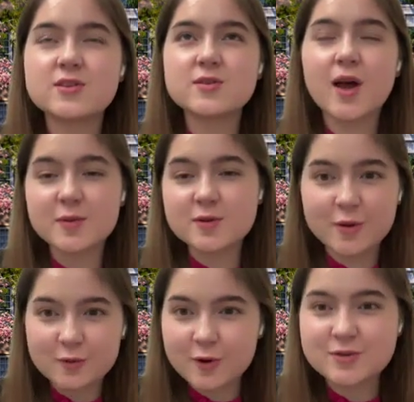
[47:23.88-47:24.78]
stop and
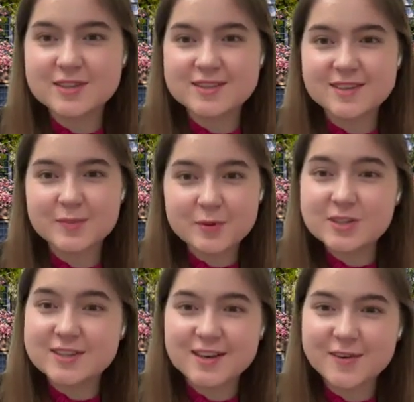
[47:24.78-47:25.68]
smell the roses and
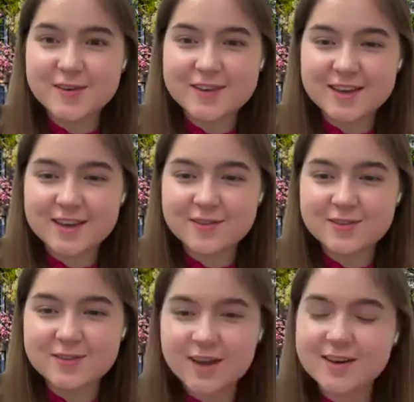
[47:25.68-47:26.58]
appreciate everything
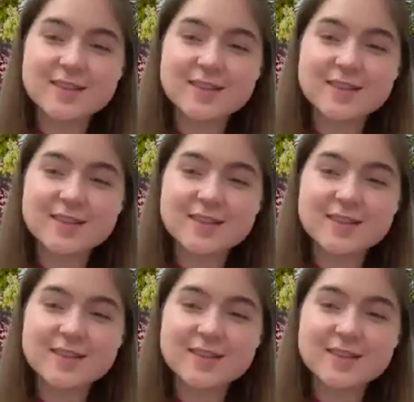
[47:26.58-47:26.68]
I've done.